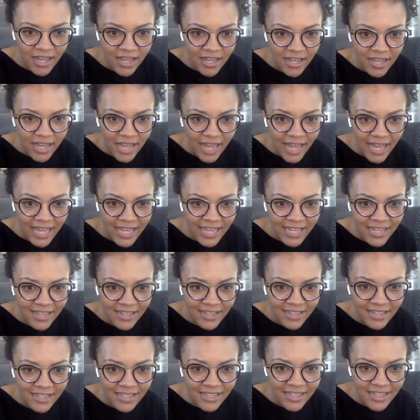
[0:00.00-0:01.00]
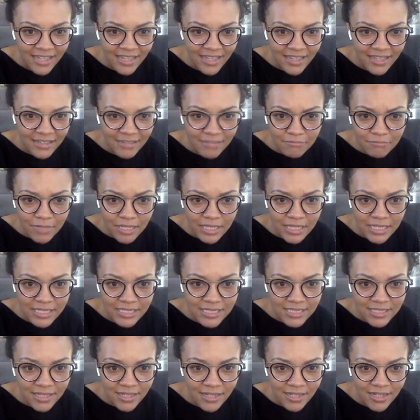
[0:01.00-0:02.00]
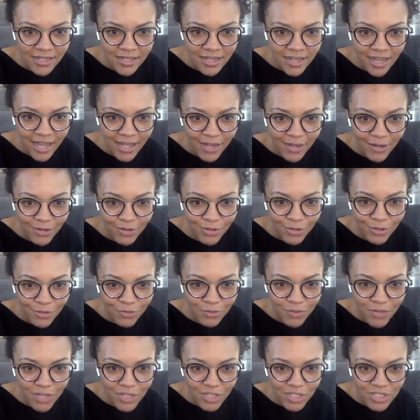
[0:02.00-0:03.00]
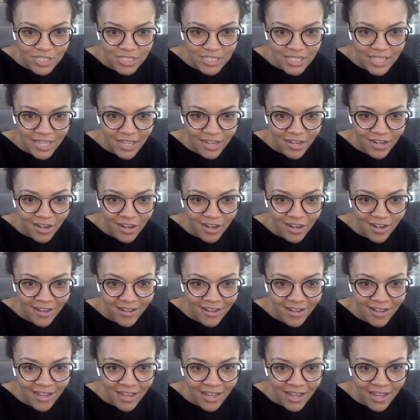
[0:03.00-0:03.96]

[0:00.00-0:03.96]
Kaid, Melissa. I don't do budgets. Hey, girl.